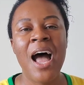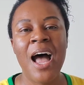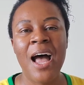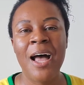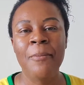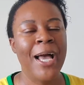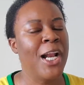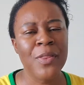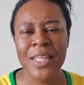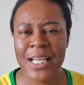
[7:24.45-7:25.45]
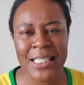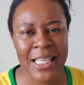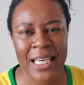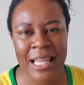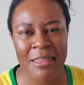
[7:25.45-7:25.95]
I don't think I
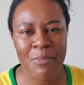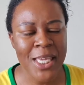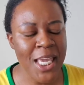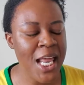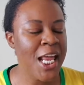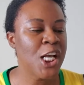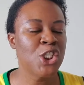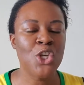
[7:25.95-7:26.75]
said it at the beginning.